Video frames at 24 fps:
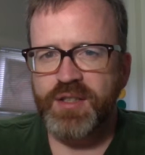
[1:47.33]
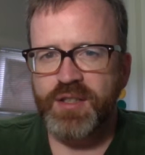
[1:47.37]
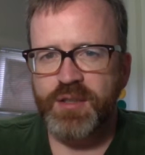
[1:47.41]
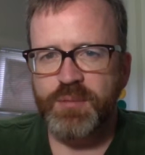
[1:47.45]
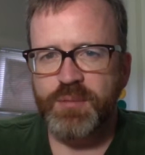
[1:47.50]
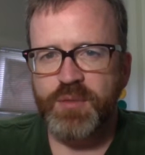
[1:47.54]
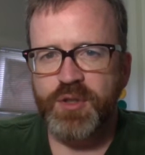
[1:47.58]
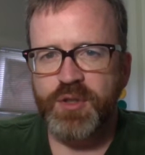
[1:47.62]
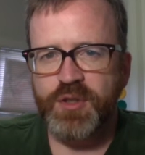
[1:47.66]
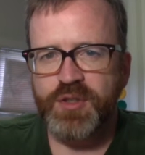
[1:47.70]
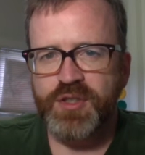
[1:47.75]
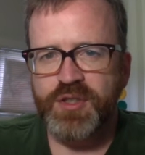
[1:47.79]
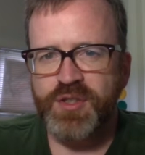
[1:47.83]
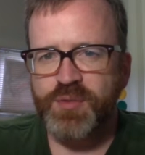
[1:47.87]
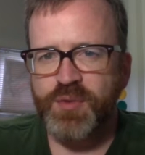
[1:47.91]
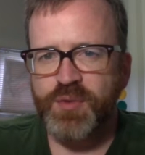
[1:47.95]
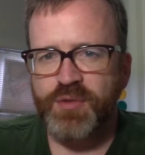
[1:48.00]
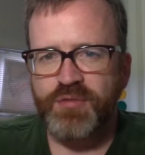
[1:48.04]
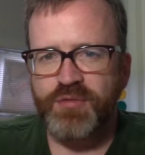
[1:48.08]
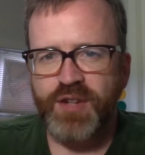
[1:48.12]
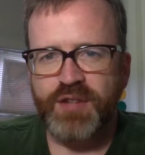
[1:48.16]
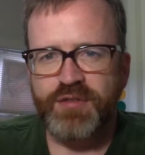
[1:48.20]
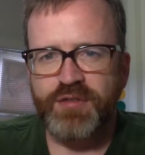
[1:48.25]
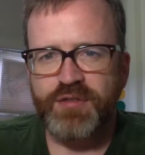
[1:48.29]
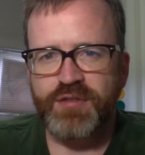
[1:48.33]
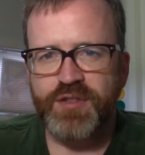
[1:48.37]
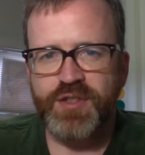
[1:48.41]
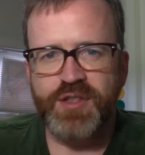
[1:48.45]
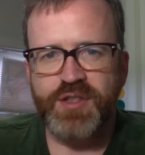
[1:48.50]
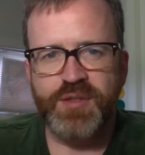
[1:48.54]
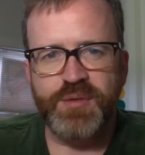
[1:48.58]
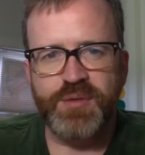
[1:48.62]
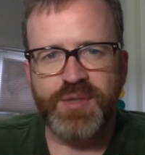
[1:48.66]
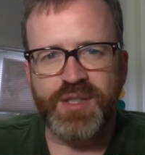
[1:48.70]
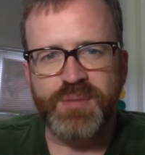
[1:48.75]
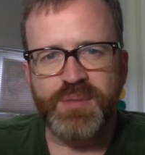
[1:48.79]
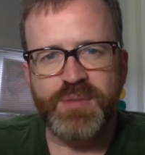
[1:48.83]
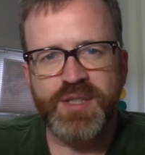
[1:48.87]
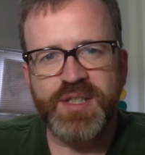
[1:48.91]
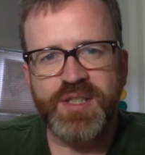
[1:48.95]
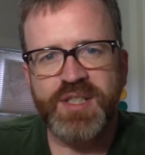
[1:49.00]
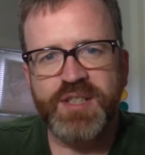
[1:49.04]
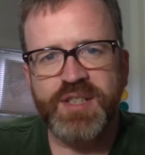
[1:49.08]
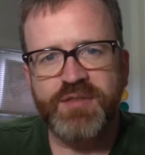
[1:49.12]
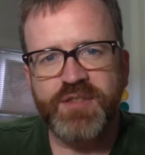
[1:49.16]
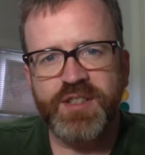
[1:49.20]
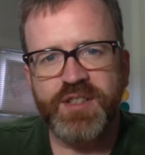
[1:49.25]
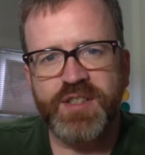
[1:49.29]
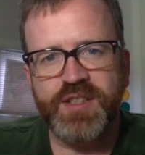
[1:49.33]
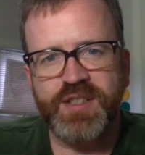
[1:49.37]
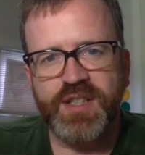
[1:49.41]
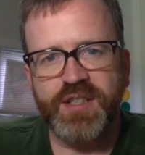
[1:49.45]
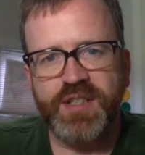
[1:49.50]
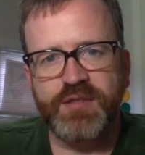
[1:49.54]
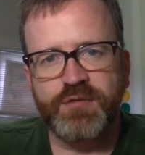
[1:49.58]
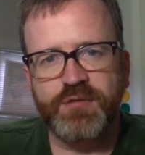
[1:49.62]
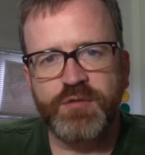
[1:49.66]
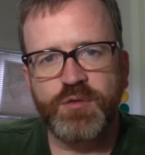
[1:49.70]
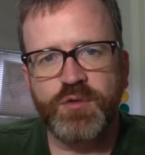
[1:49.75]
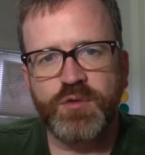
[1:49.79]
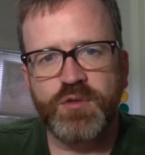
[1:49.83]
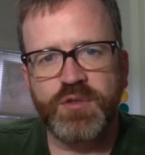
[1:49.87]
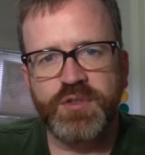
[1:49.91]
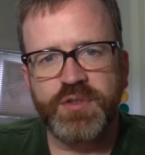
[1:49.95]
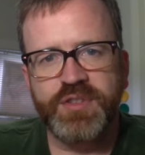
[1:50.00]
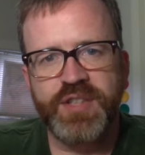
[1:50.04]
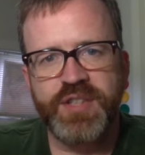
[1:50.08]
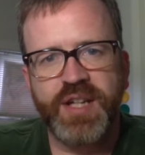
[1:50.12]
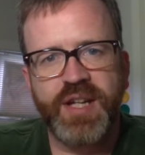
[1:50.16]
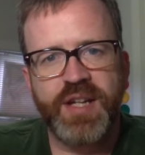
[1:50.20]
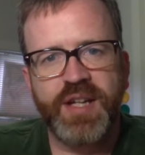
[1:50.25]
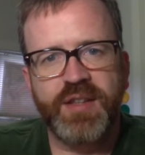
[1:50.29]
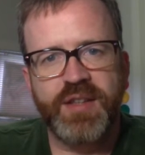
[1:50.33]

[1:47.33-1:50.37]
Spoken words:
and emerges with reference to a specific set of rules